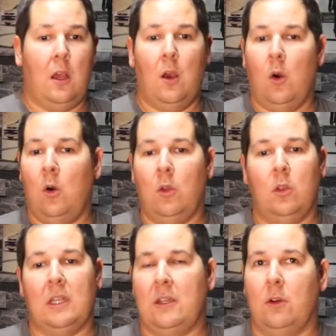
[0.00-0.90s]

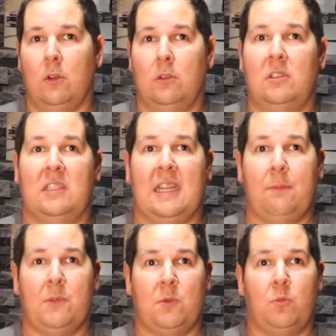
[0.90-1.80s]
All in all,
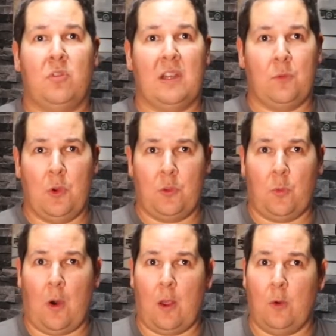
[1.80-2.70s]
seems pretty
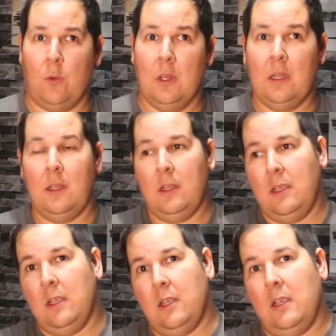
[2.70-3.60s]
worthwhile.
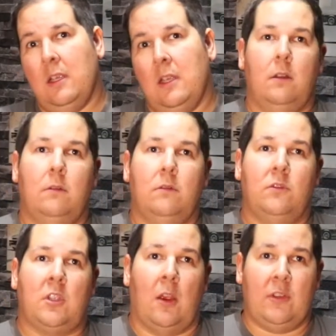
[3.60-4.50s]

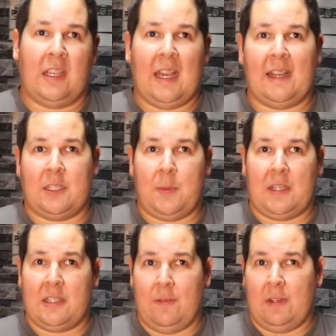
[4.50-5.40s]
So you can expect
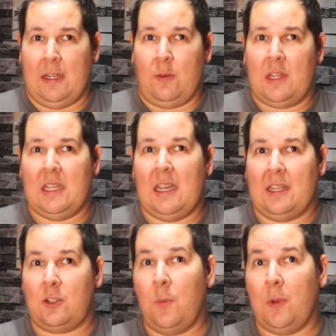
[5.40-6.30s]
to see a video within the
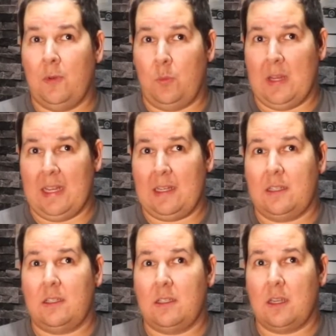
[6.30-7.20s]
next couple of
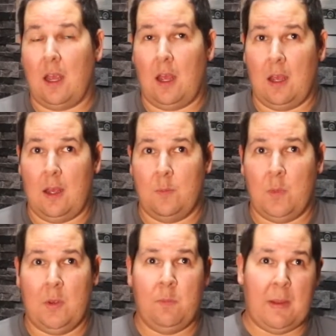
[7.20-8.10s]
weeks,
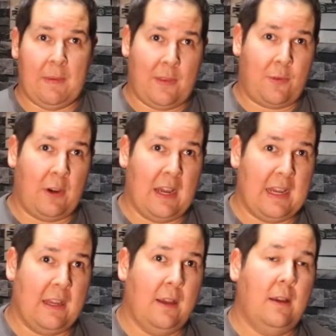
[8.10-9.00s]
maybe
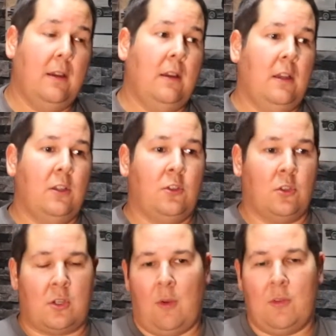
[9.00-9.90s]
3,
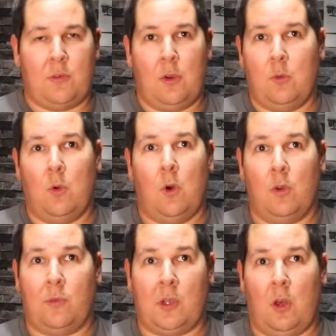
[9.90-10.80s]
just going through all
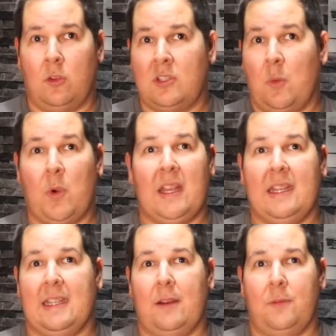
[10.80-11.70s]
of the costs. I'll break
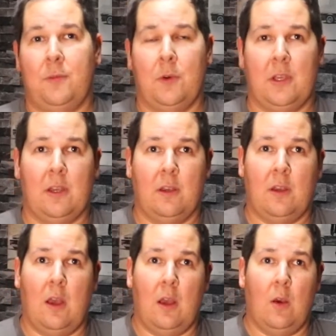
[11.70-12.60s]
it down for you,
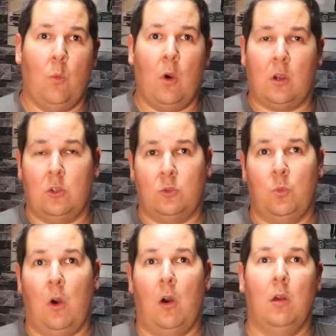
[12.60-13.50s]
what costs
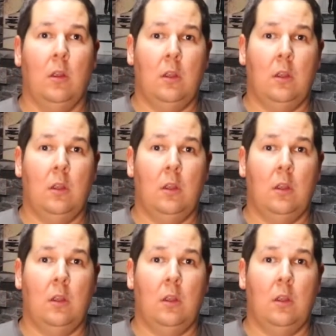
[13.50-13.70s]
what,